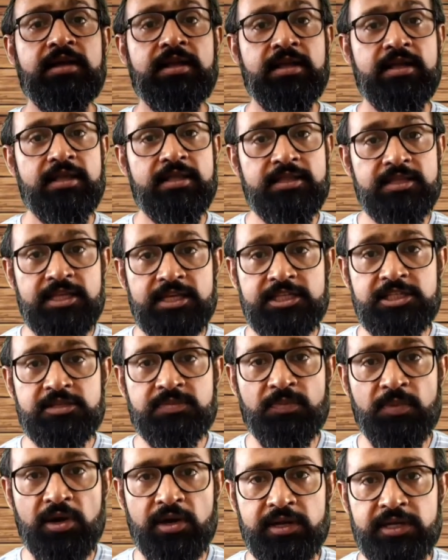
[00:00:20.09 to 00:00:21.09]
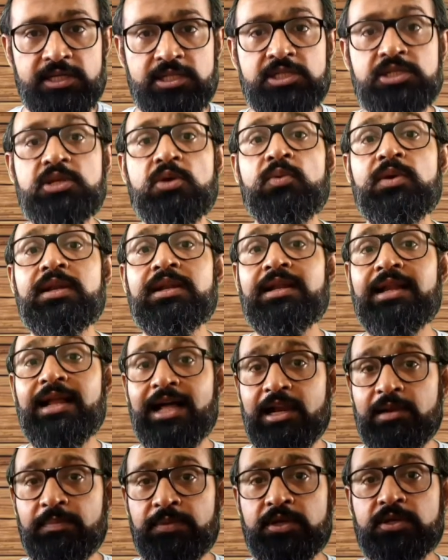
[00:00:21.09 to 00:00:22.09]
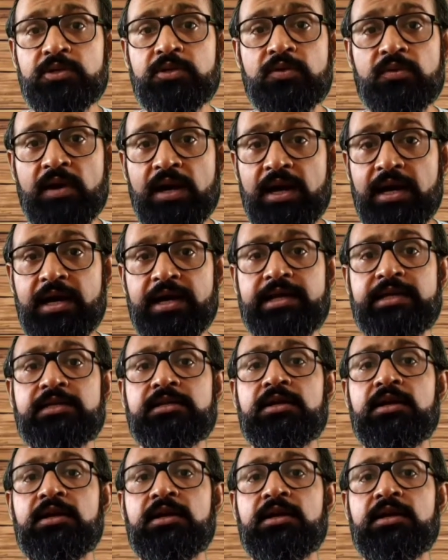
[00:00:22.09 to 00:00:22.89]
these points will help you to write